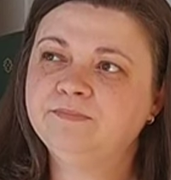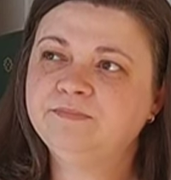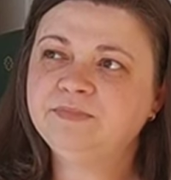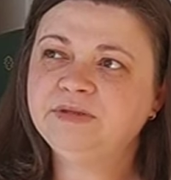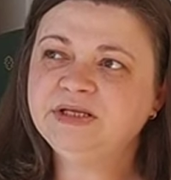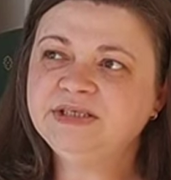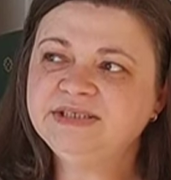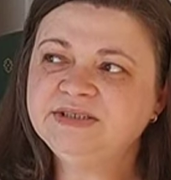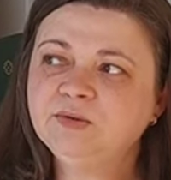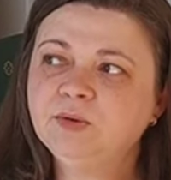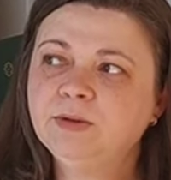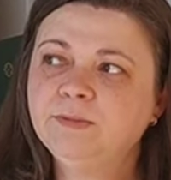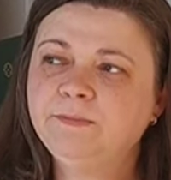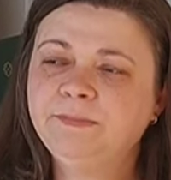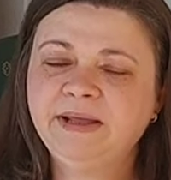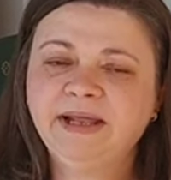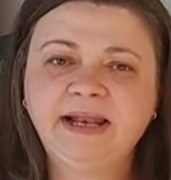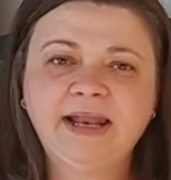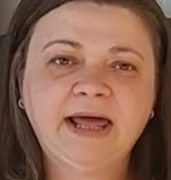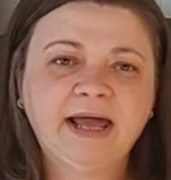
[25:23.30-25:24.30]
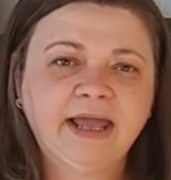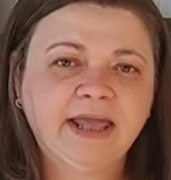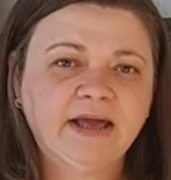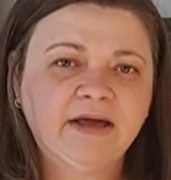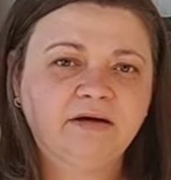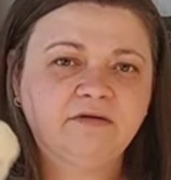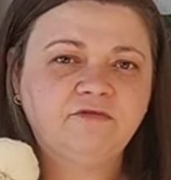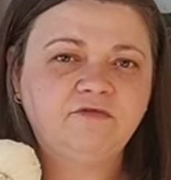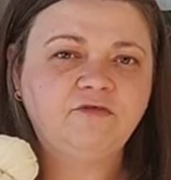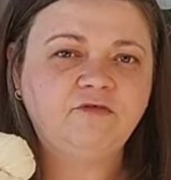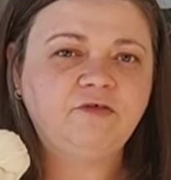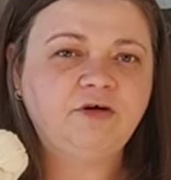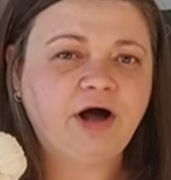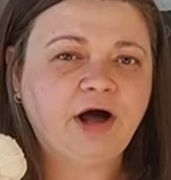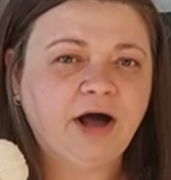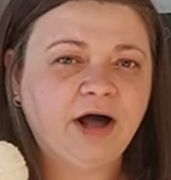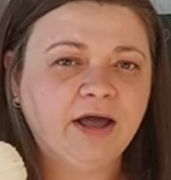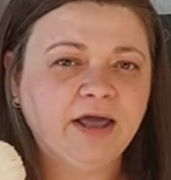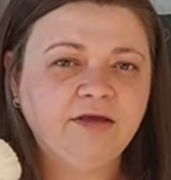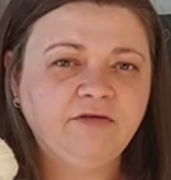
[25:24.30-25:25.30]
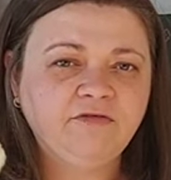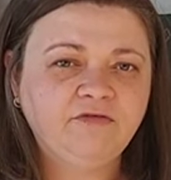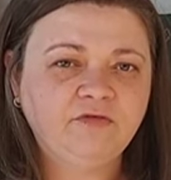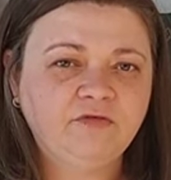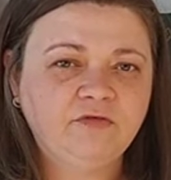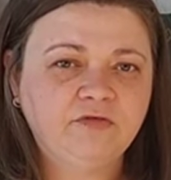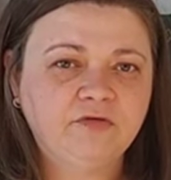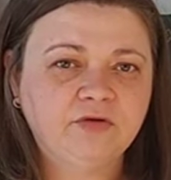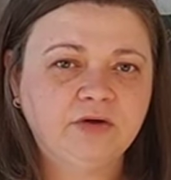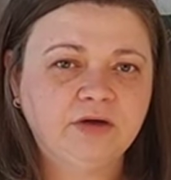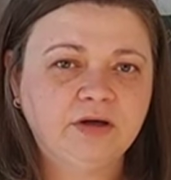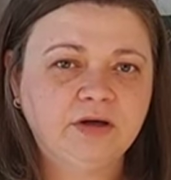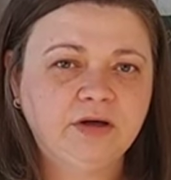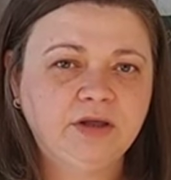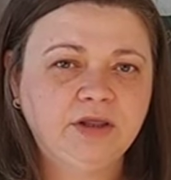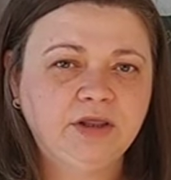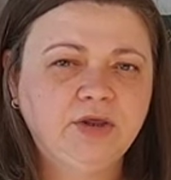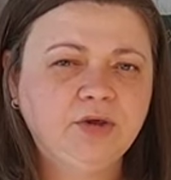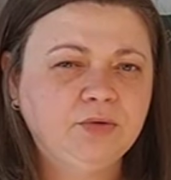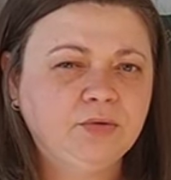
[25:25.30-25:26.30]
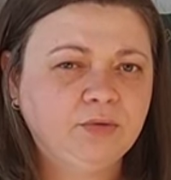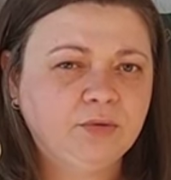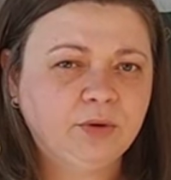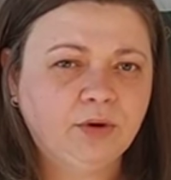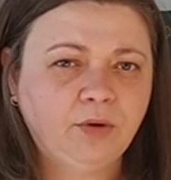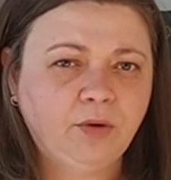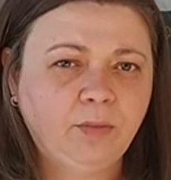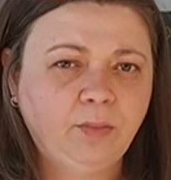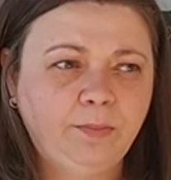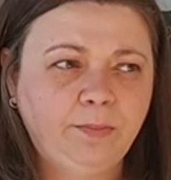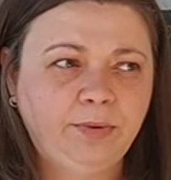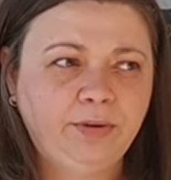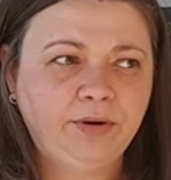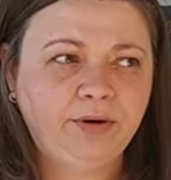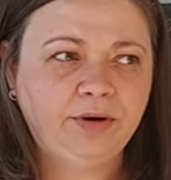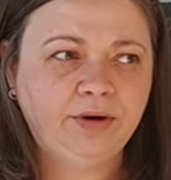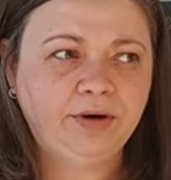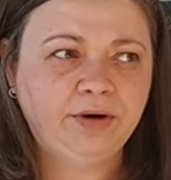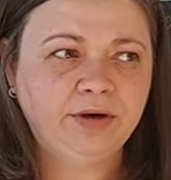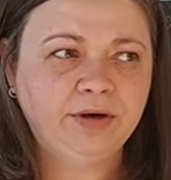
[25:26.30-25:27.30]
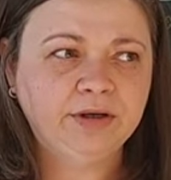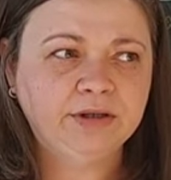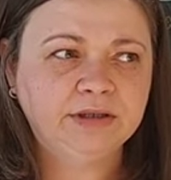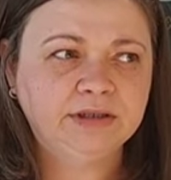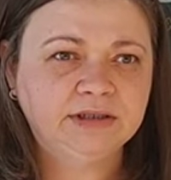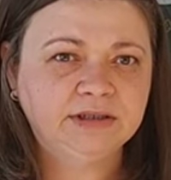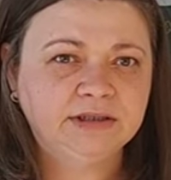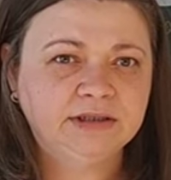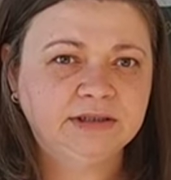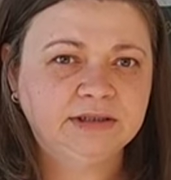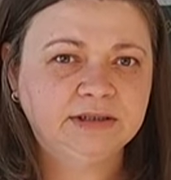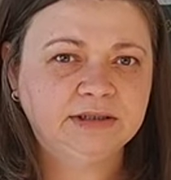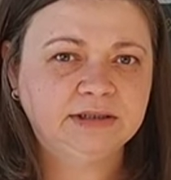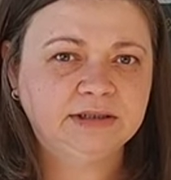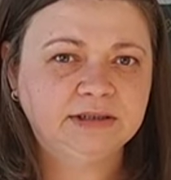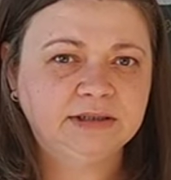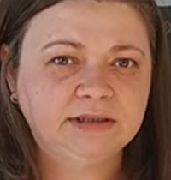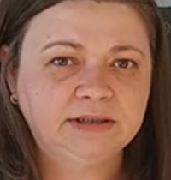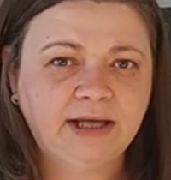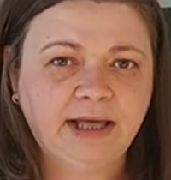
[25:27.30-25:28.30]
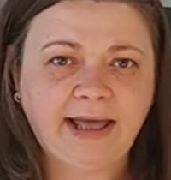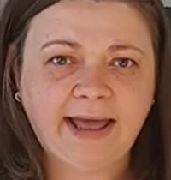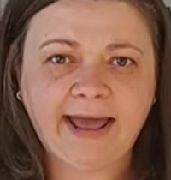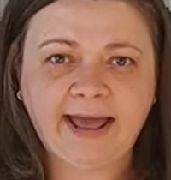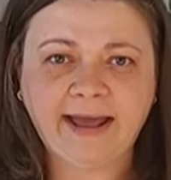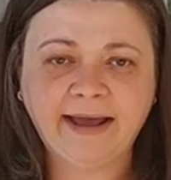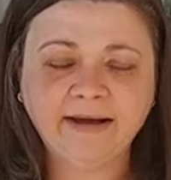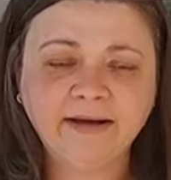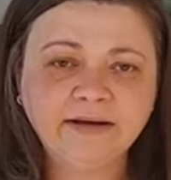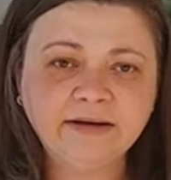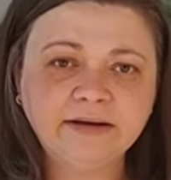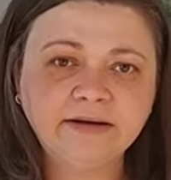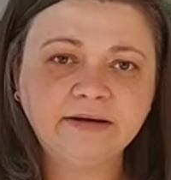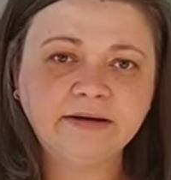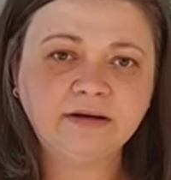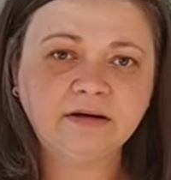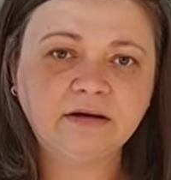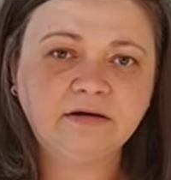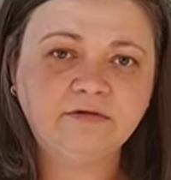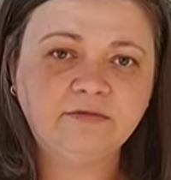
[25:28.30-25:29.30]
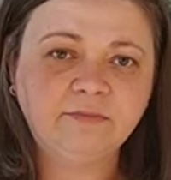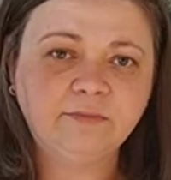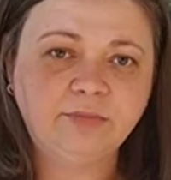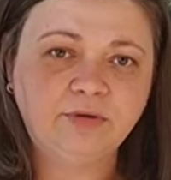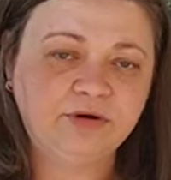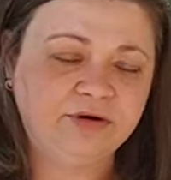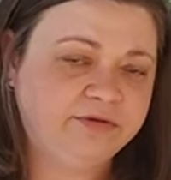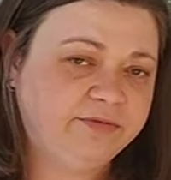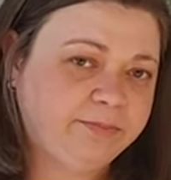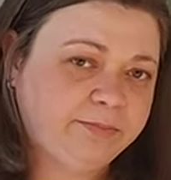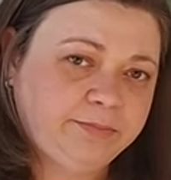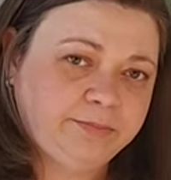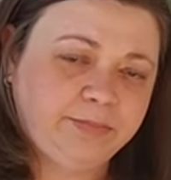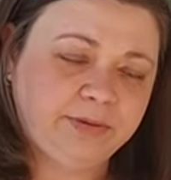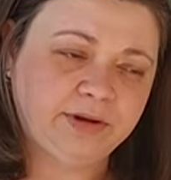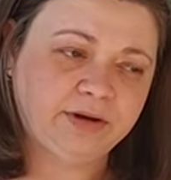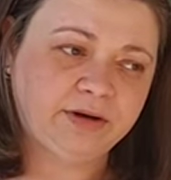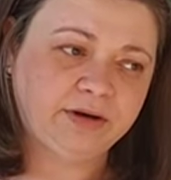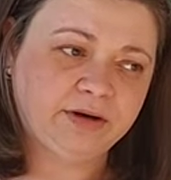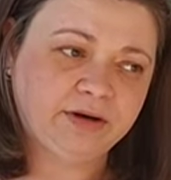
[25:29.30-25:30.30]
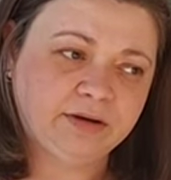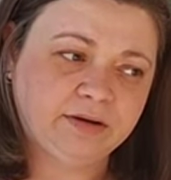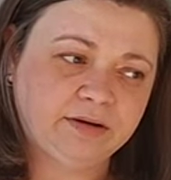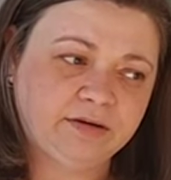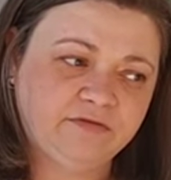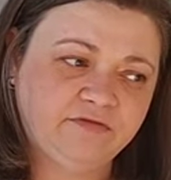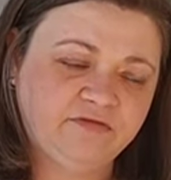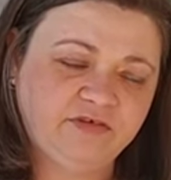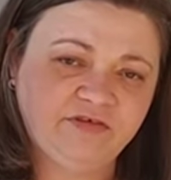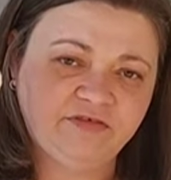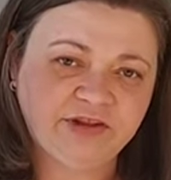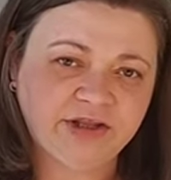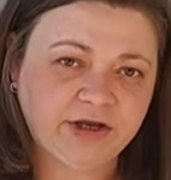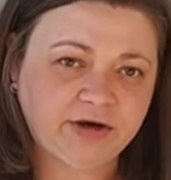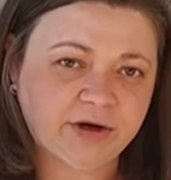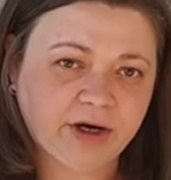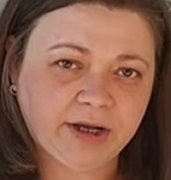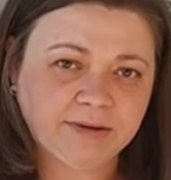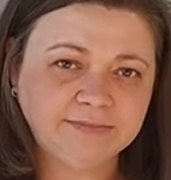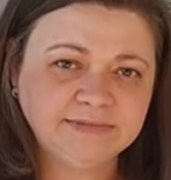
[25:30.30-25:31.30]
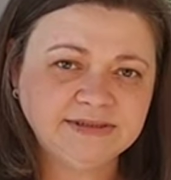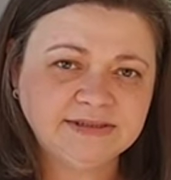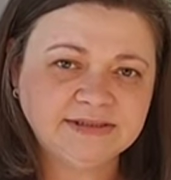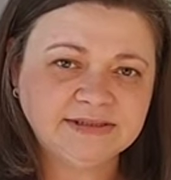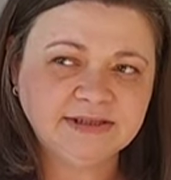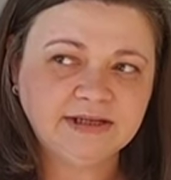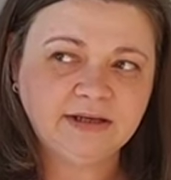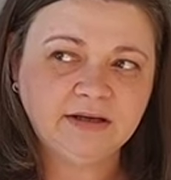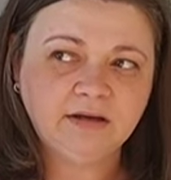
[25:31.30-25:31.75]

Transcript: This will be like 5 euro per hank, per 50 grams.